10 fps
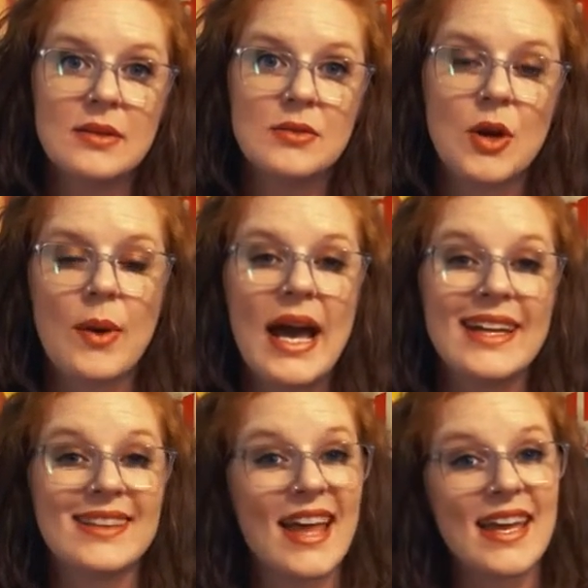go ahead
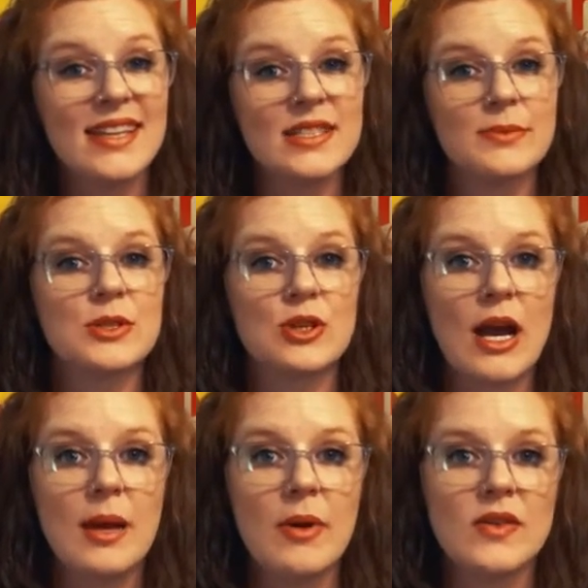and like and
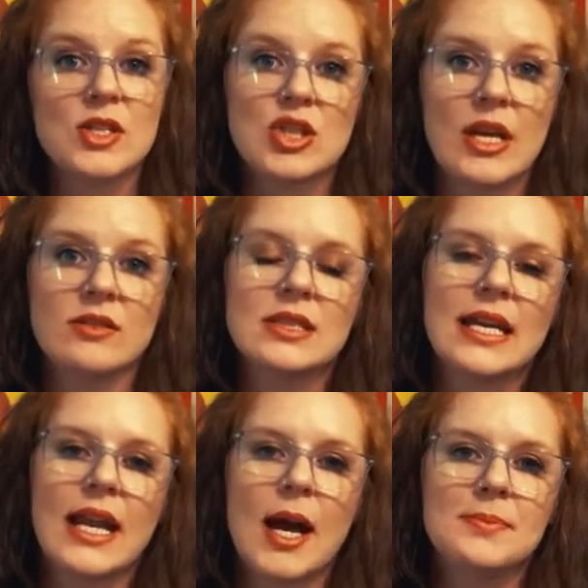subscribe on this channel to
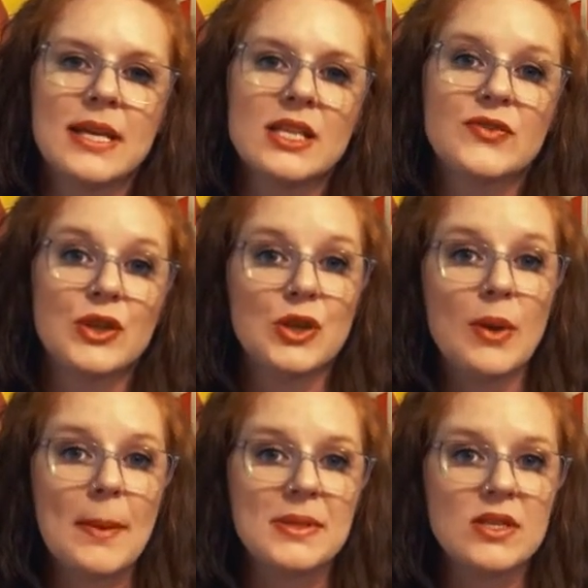get updates for new
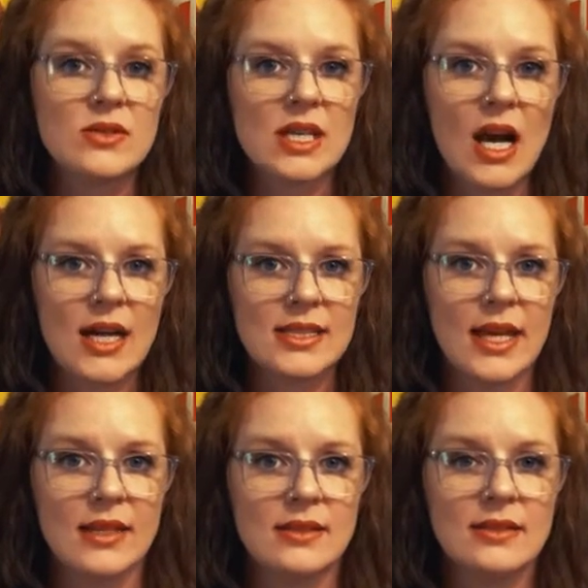episodes and
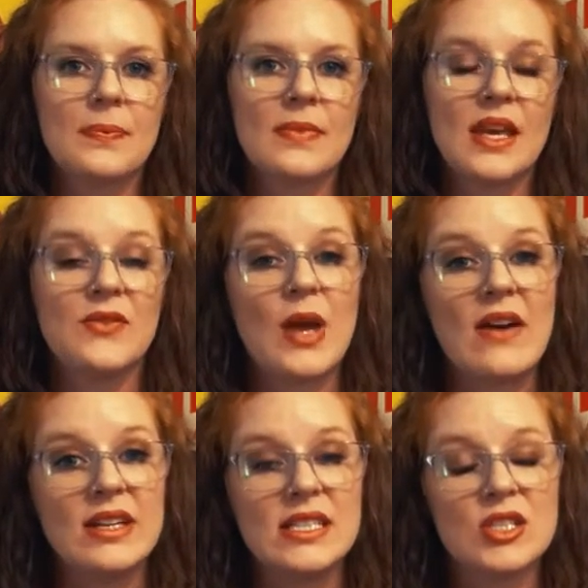content. If you
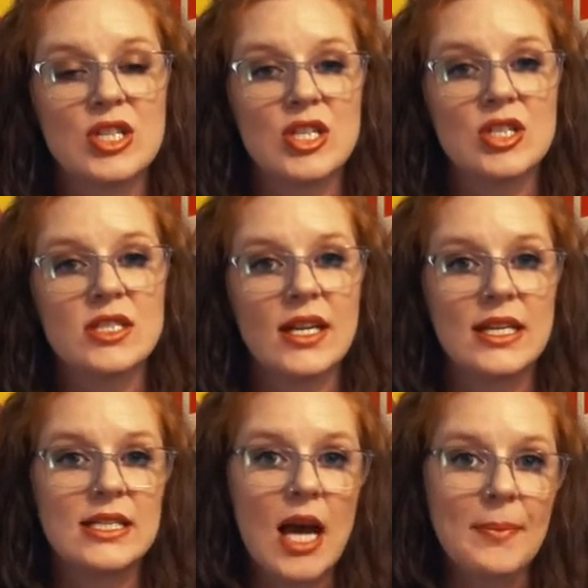have any suggestions on
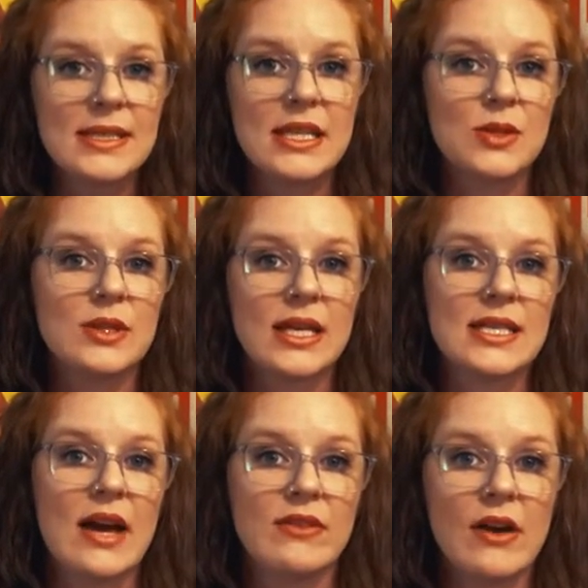any topics that you'd like to
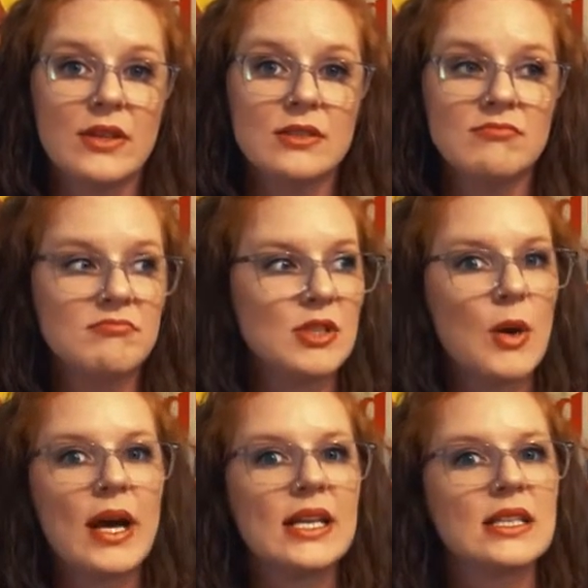have covered, go
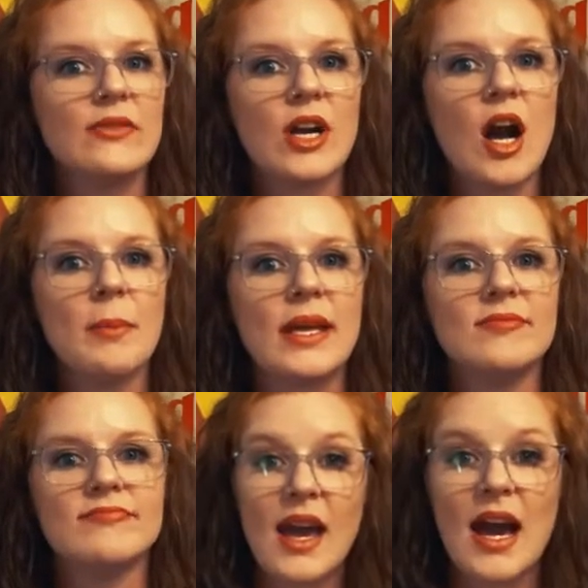ahead and leave a comment.
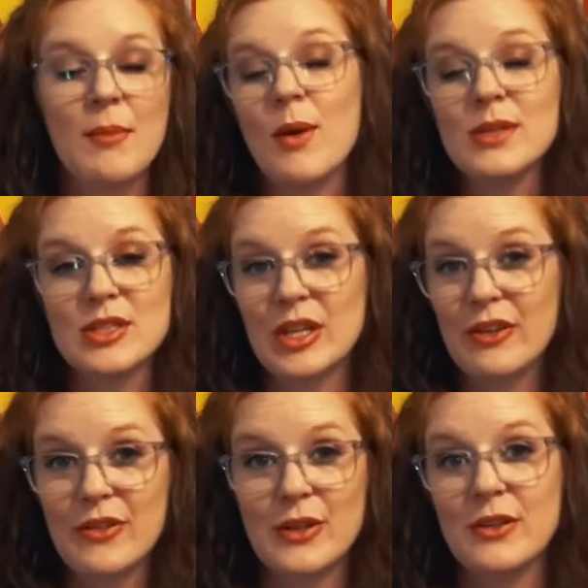I'm always looking
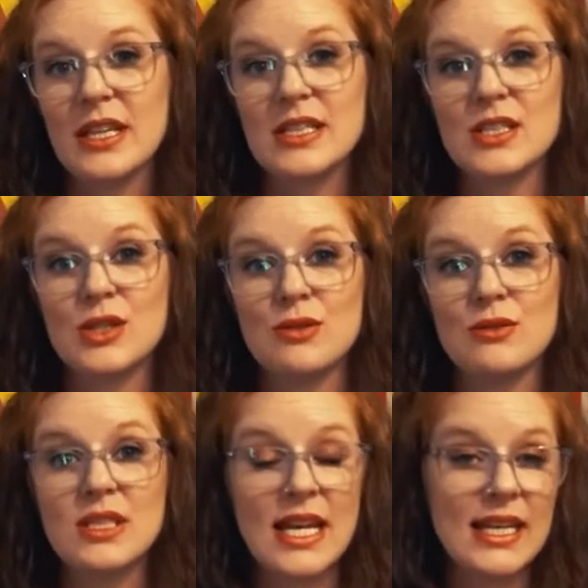for new things to
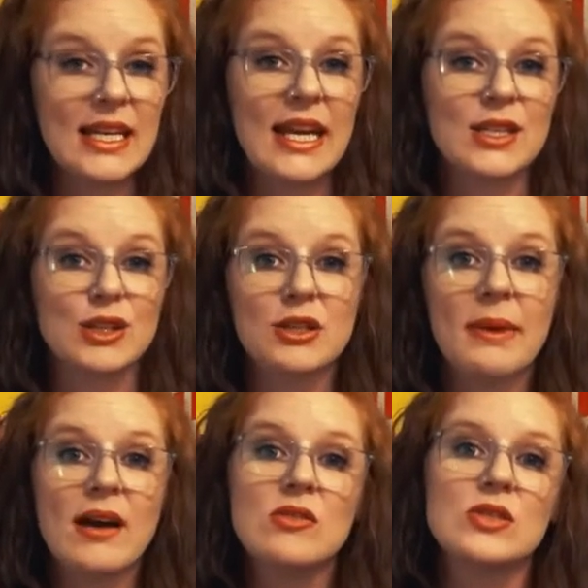study and learn
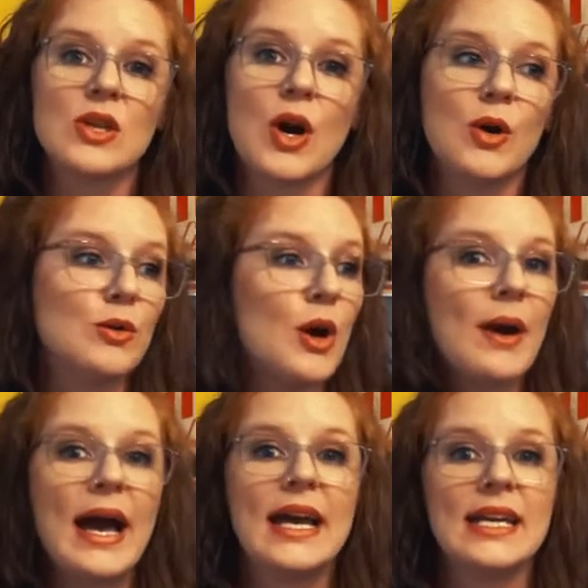about, so go
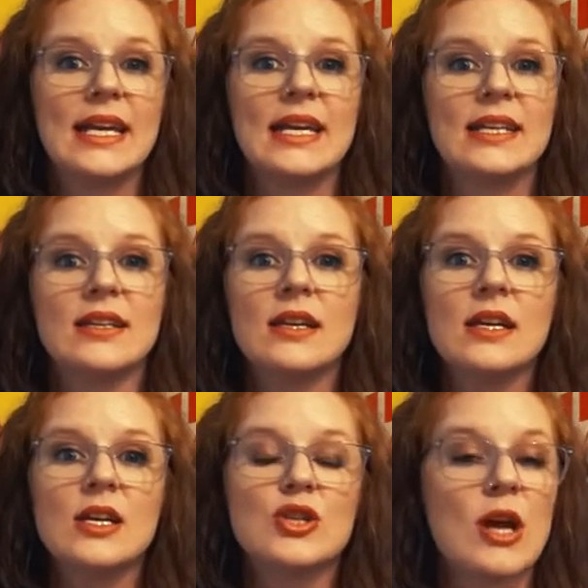ahead and
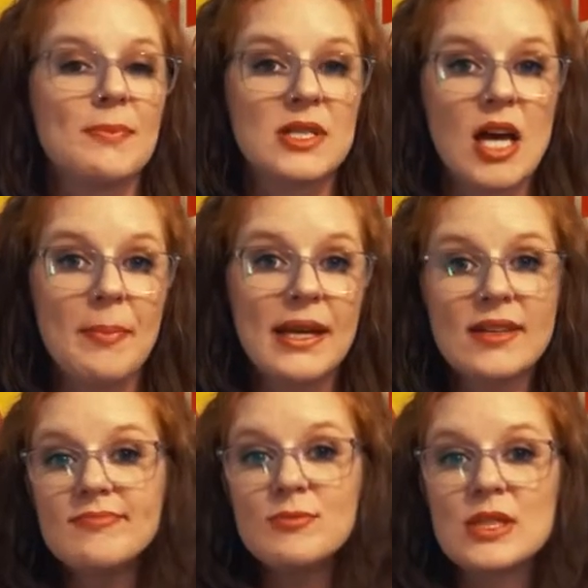drop the topic.
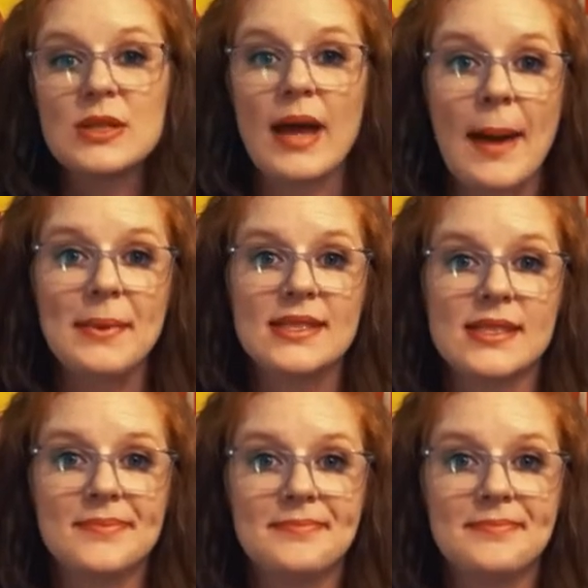We'll see what happens.